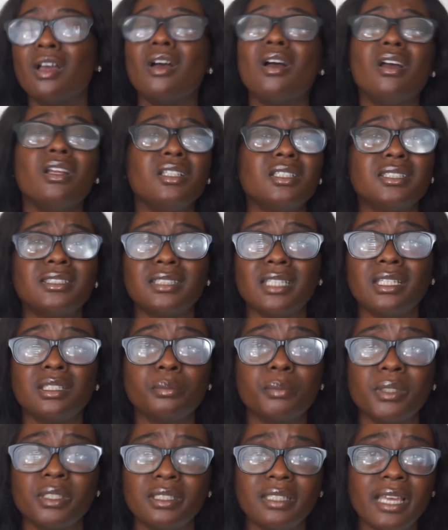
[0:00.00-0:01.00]

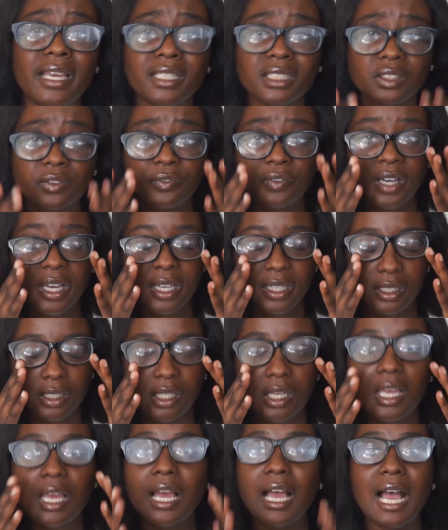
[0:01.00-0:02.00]
Understandably, that's fine.
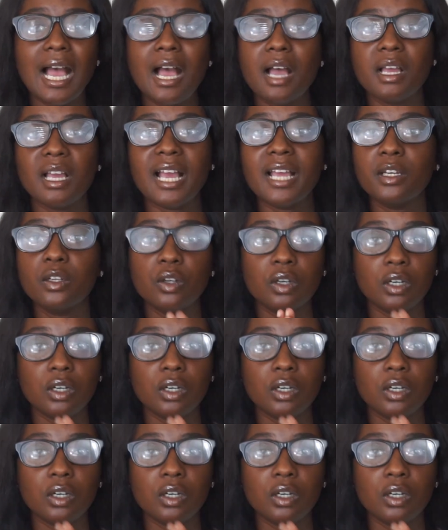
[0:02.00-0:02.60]
I